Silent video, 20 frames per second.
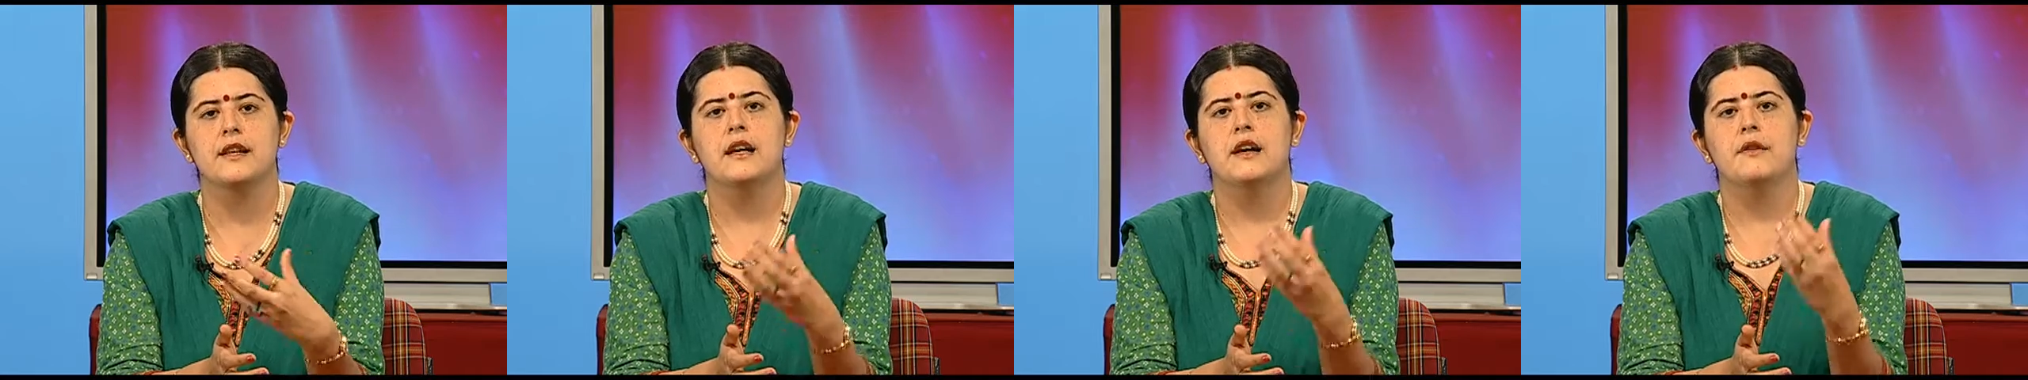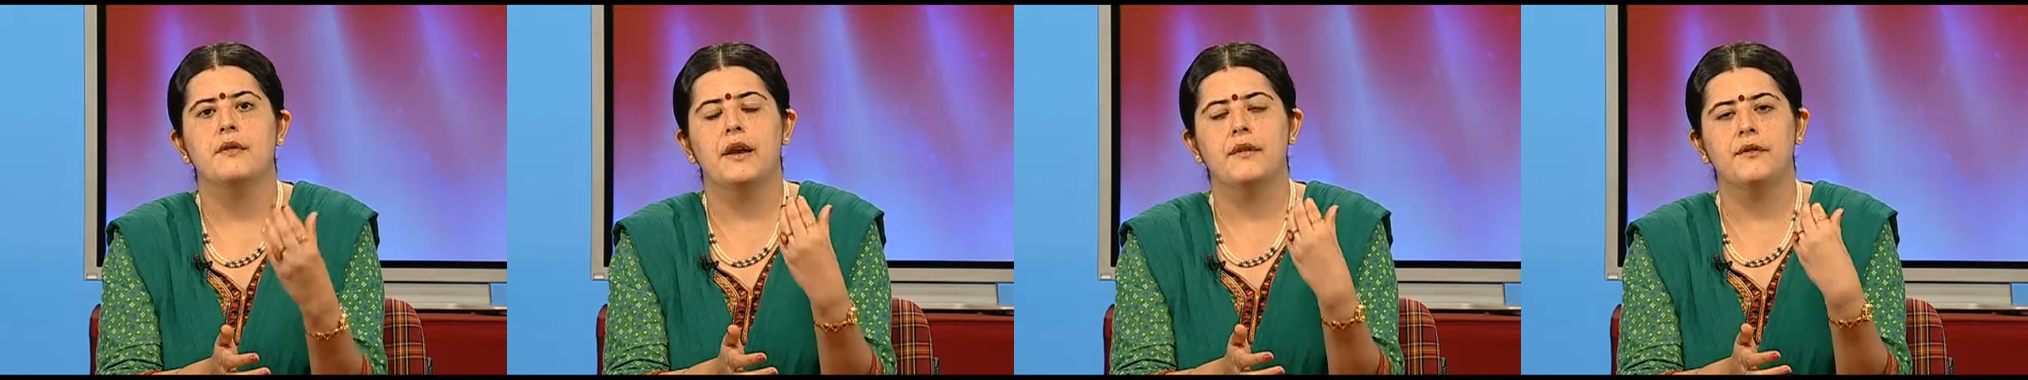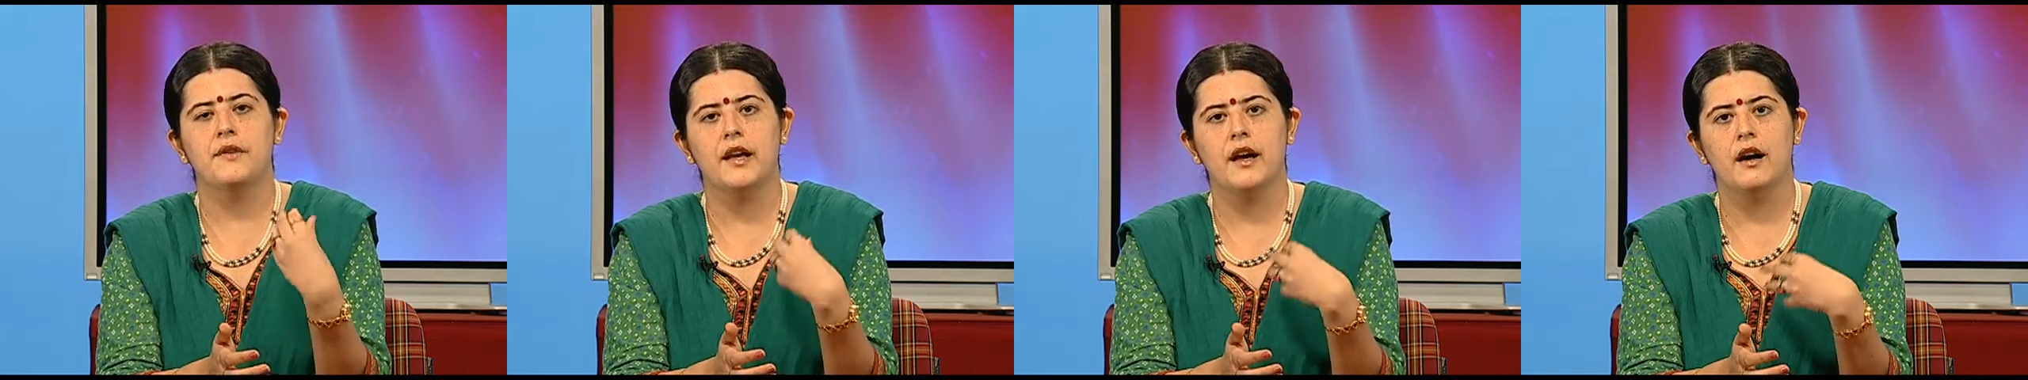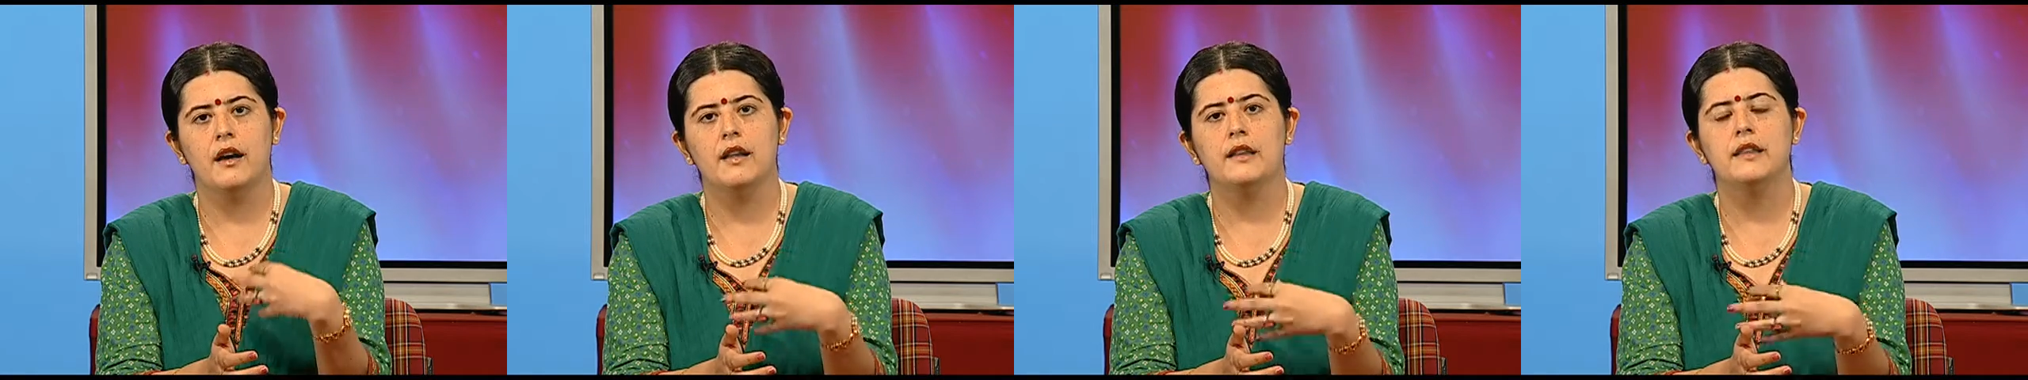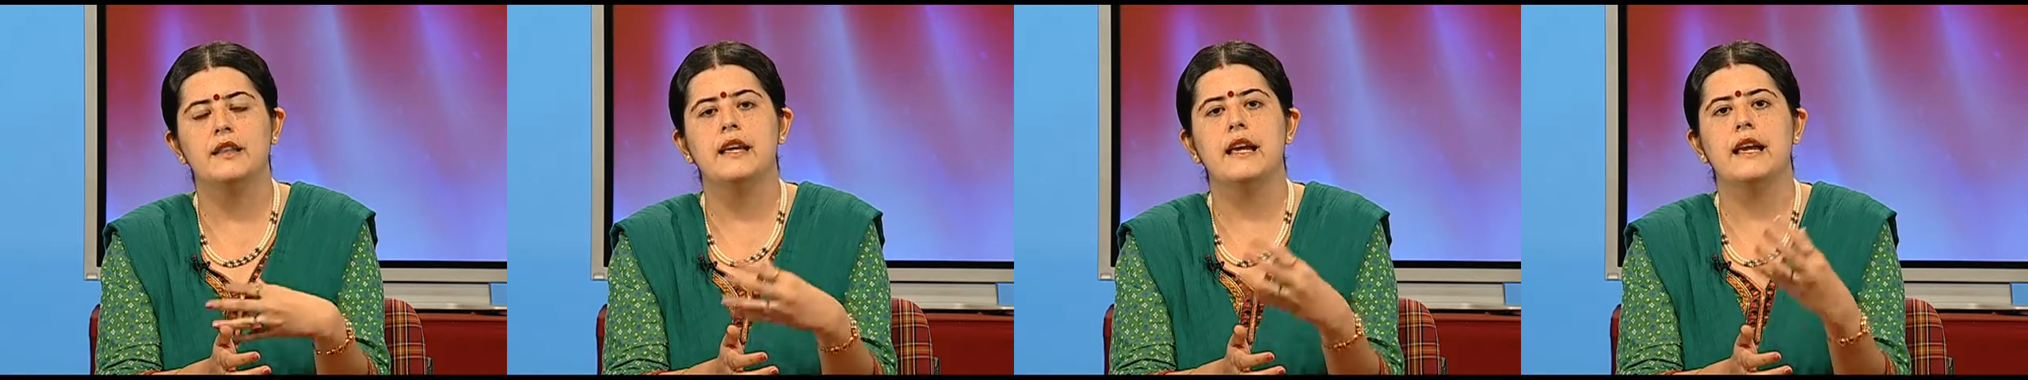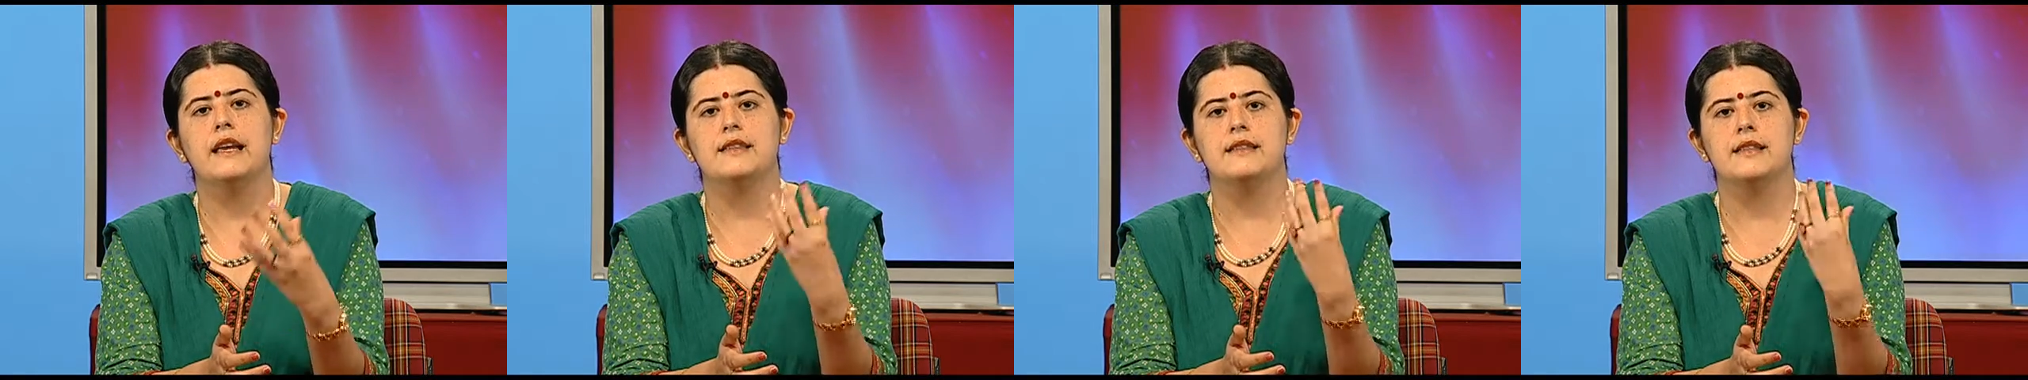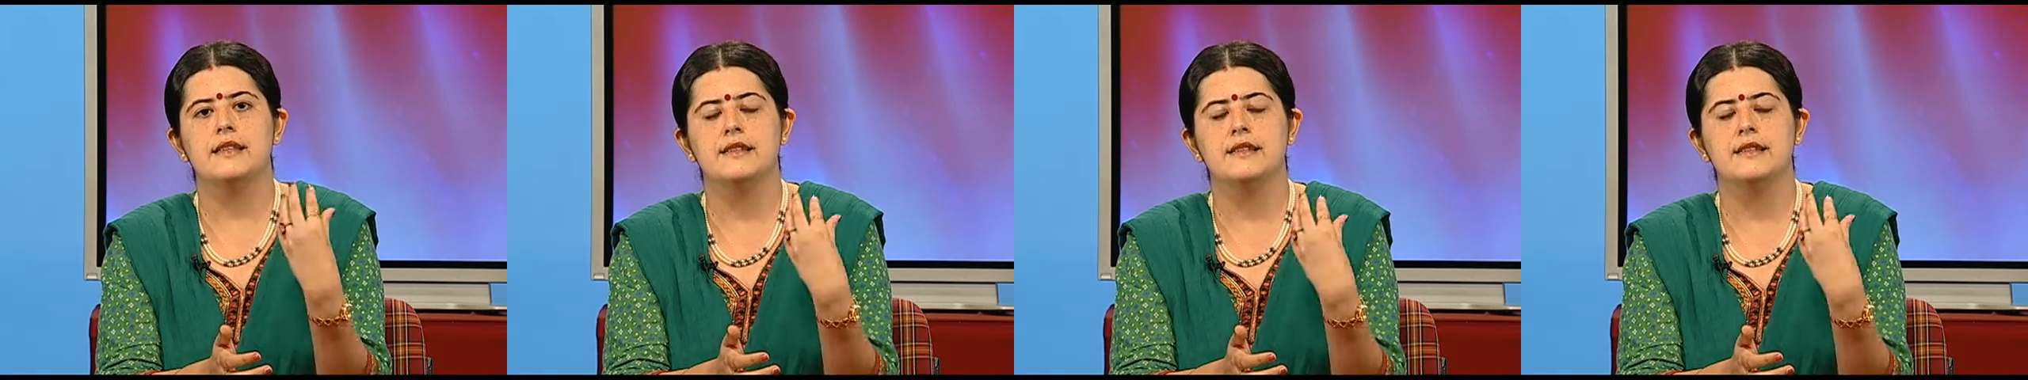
When we are in the AC,